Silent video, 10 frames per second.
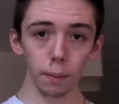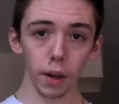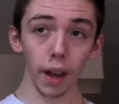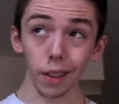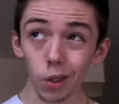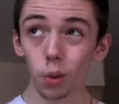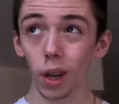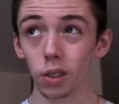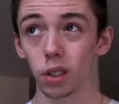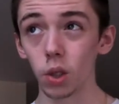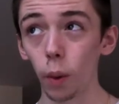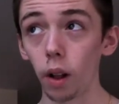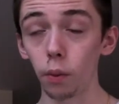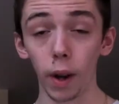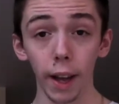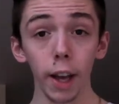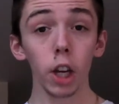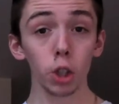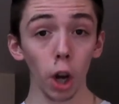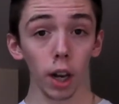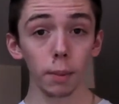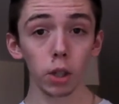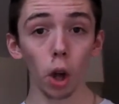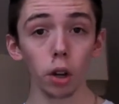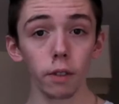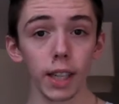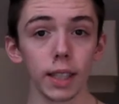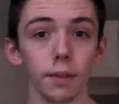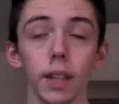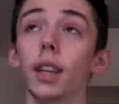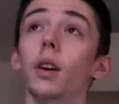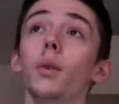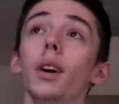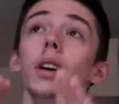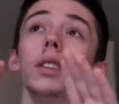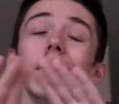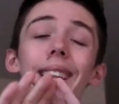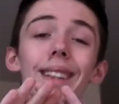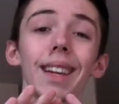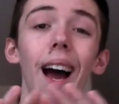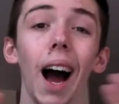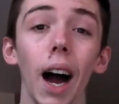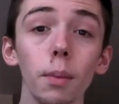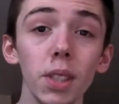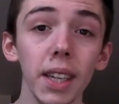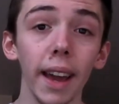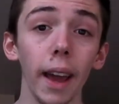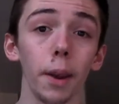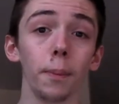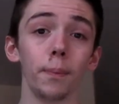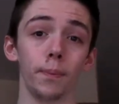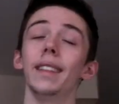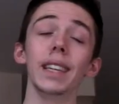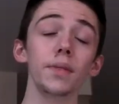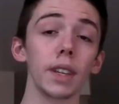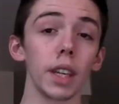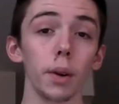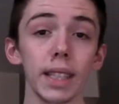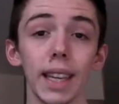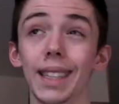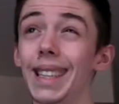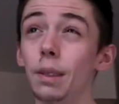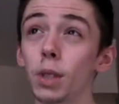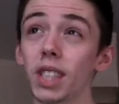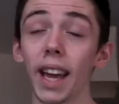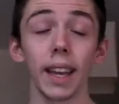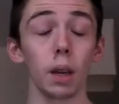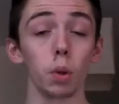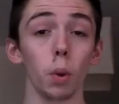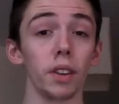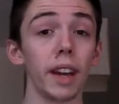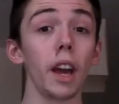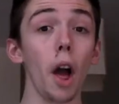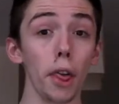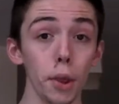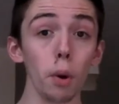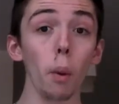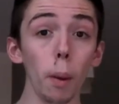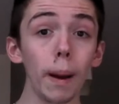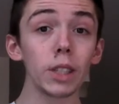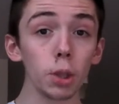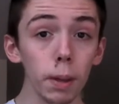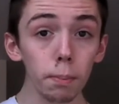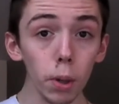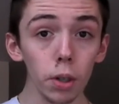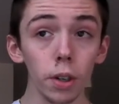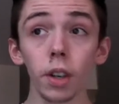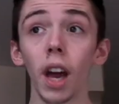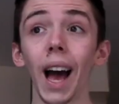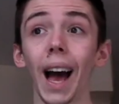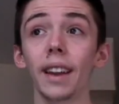November 9th, 2012, where Charlie McDonald released a video titled, I'm Scared. In this video, he stated he was scared he would one day throw a Benjamin Button